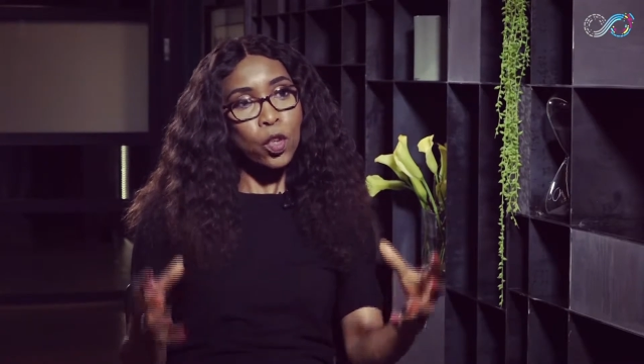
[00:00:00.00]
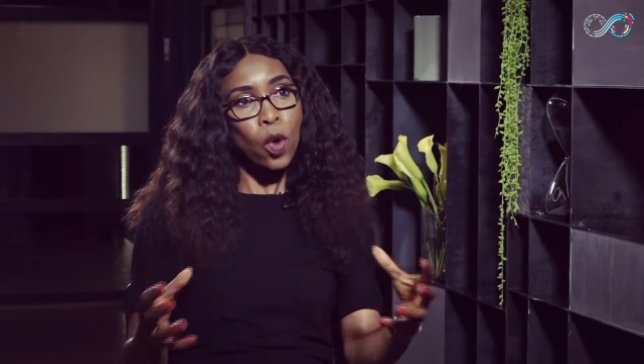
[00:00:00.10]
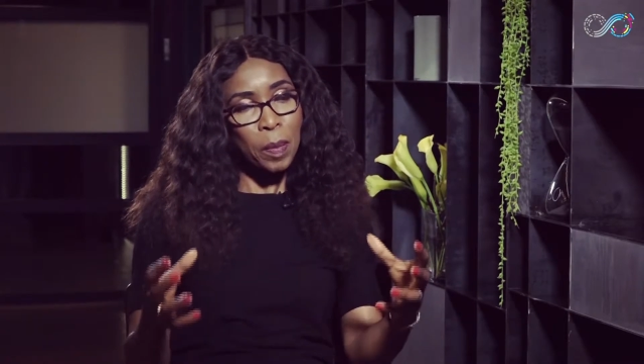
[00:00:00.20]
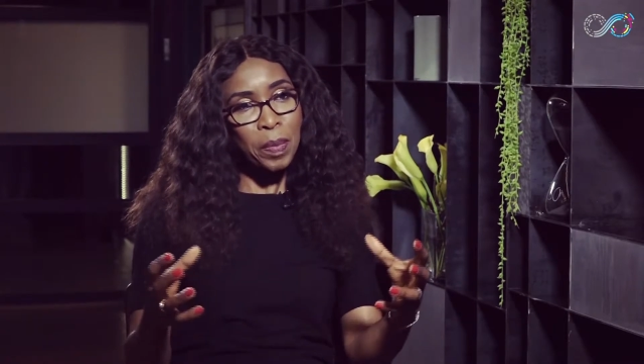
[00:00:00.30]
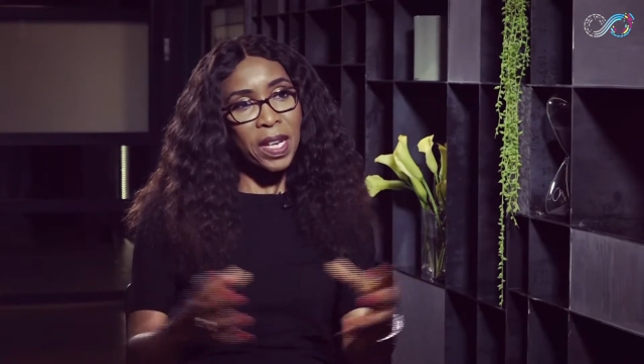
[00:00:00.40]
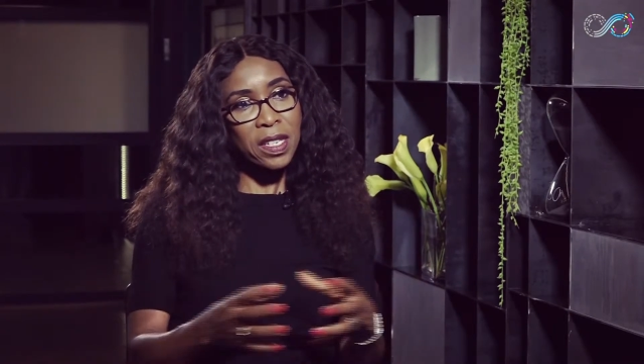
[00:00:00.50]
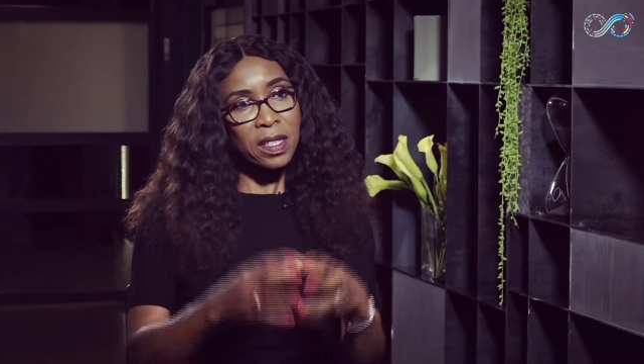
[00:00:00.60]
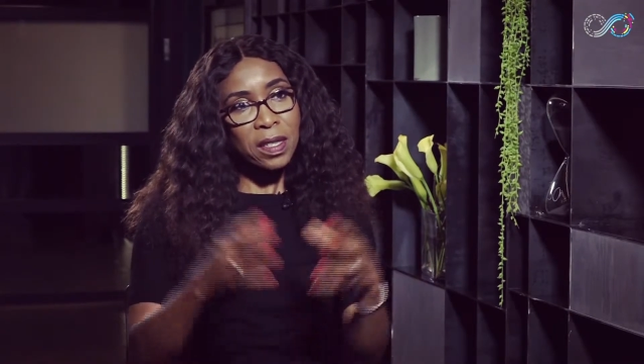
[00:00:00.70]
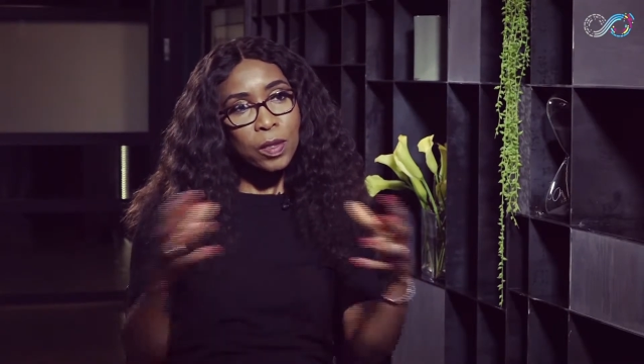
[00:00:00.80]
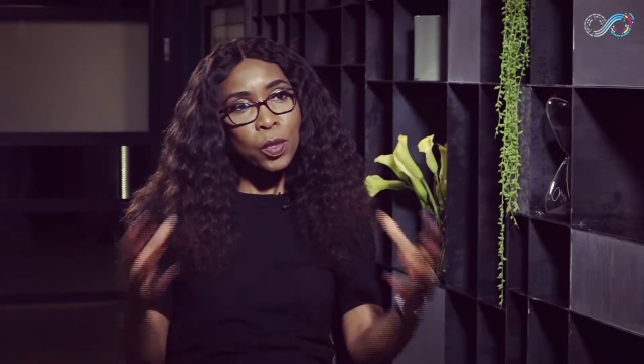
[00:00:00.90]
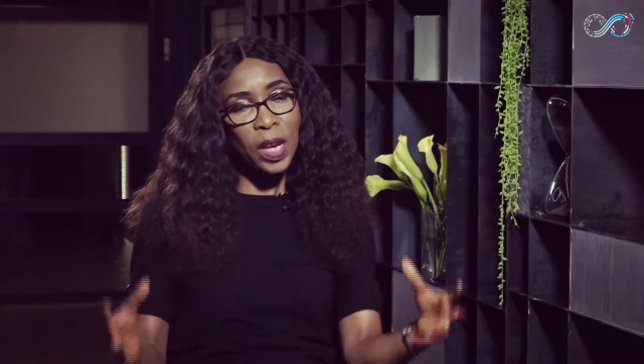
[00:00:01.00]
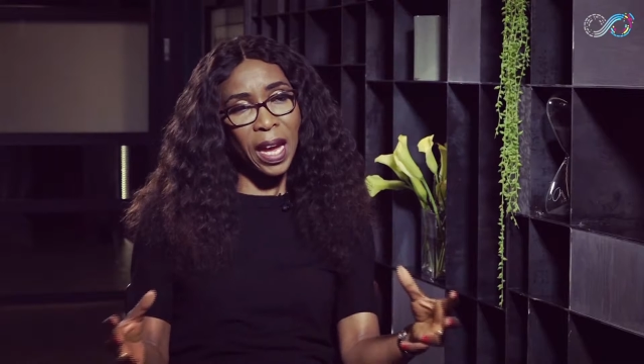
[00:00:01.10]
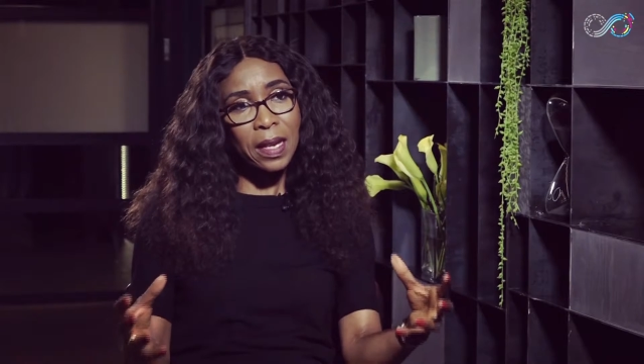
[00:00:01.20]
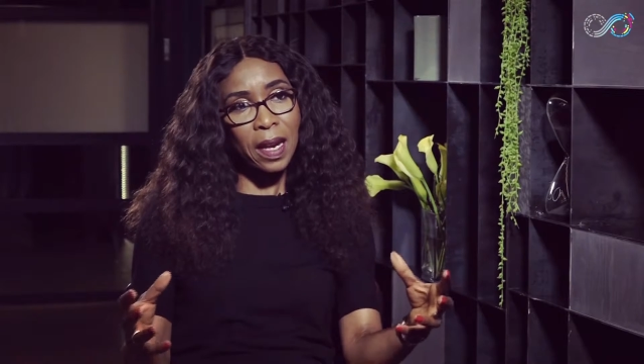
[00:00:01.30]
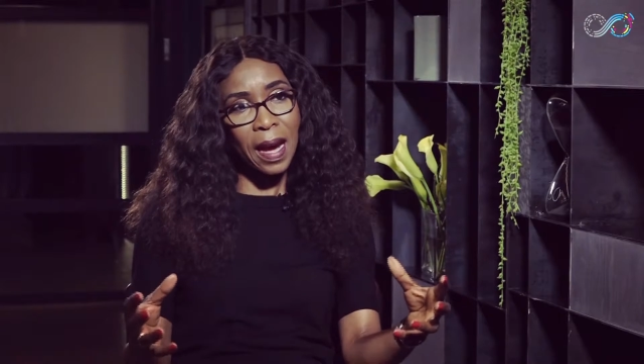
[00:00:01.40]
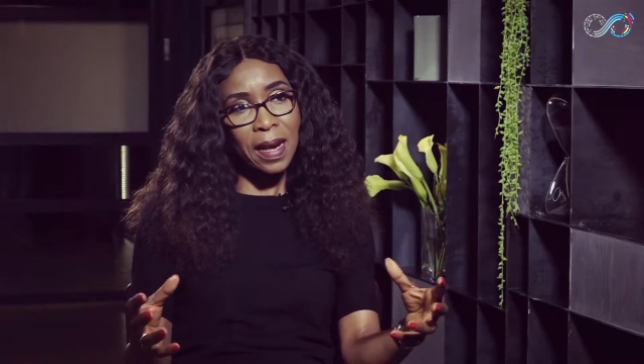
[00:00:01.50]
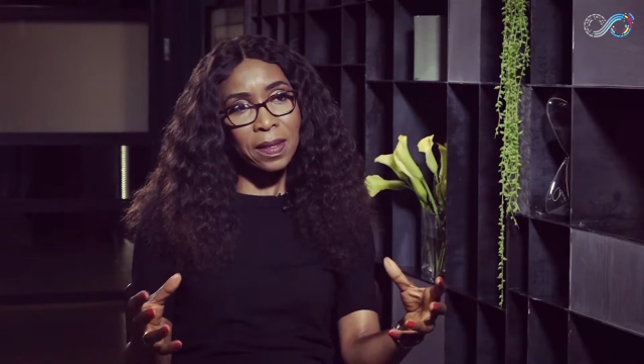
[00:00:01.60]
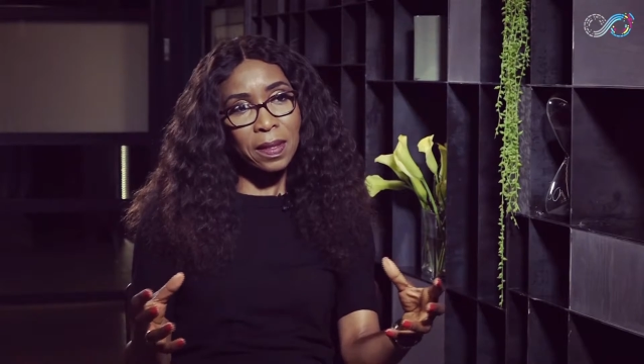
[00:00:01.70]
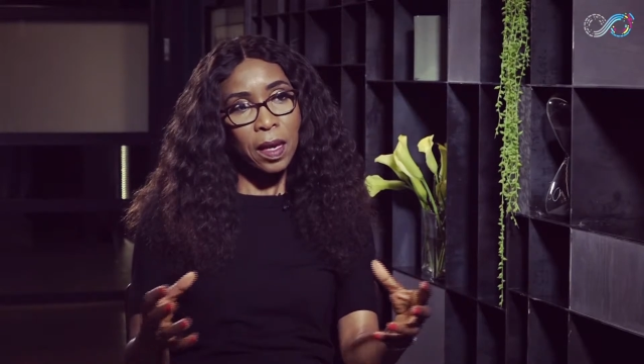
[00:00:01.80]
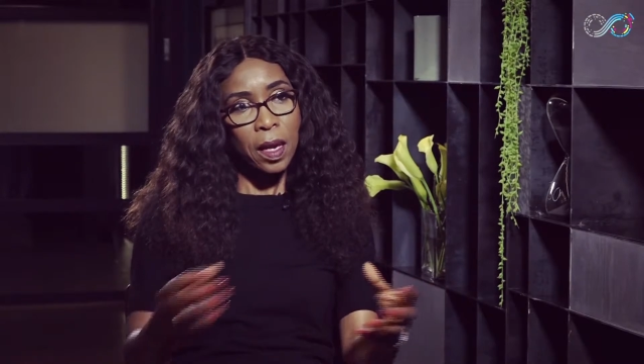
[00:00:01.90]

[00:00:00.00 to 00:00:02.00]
your ability to analyze